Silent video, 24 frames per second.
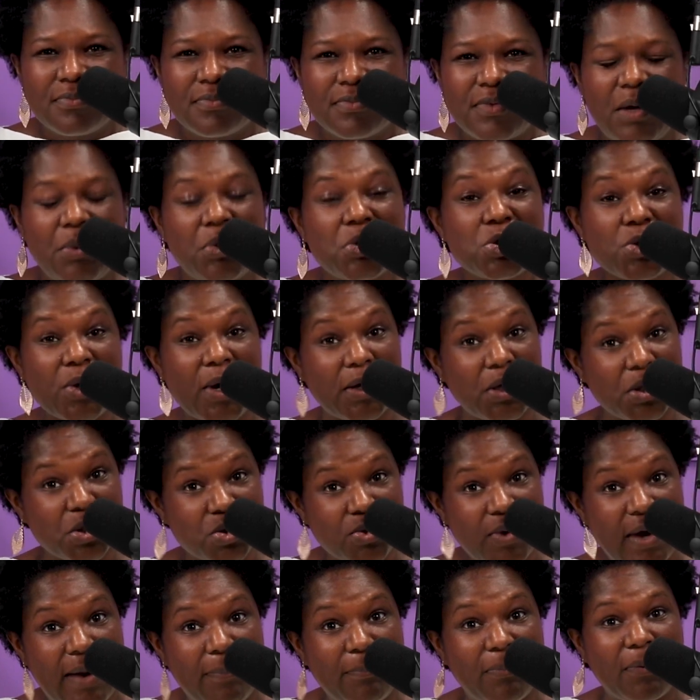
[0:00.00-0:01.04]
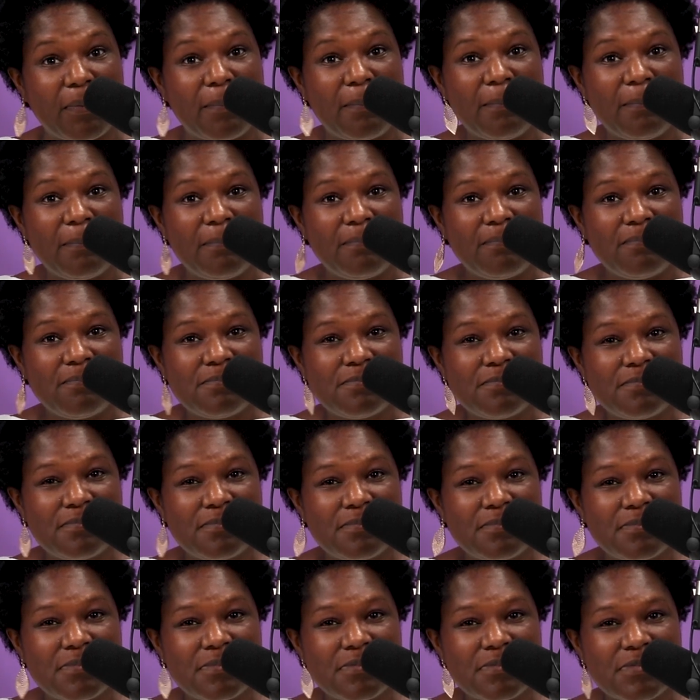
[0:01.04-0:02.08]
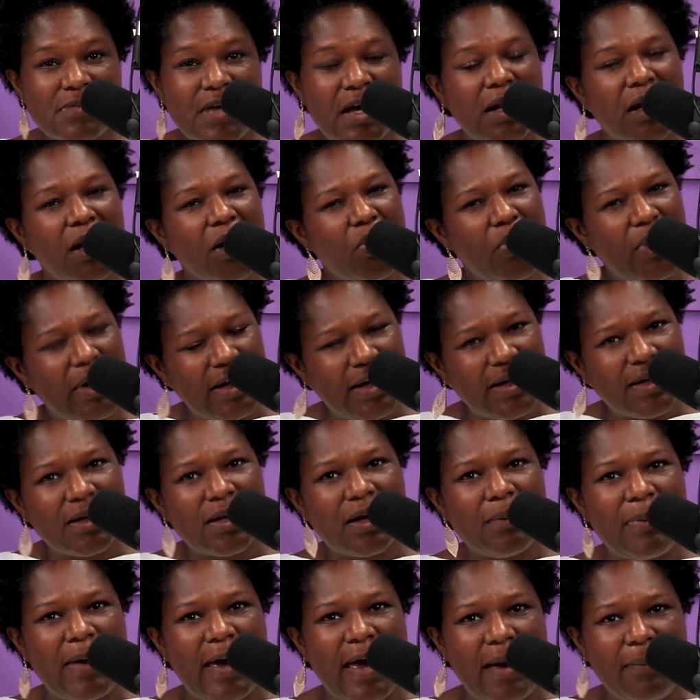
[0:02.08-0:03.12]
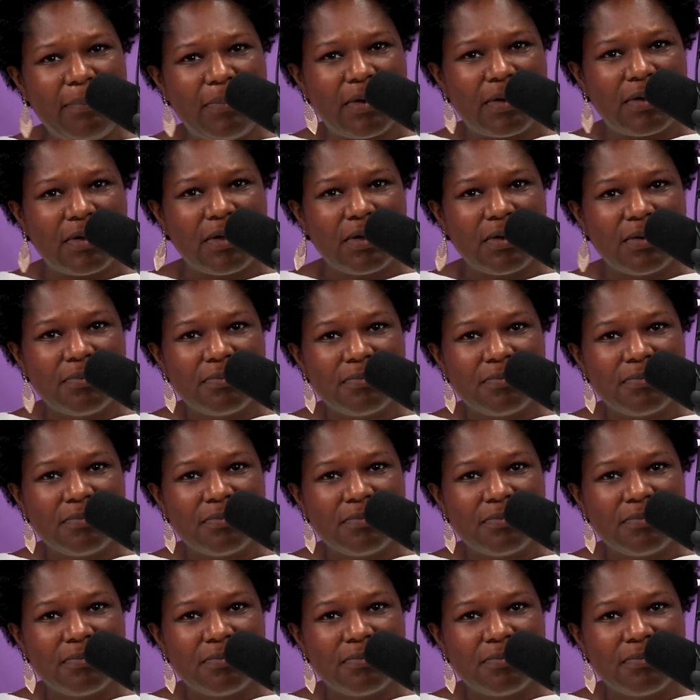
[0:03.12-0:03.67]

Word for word: They were trying to trap him. And look what ended up happening.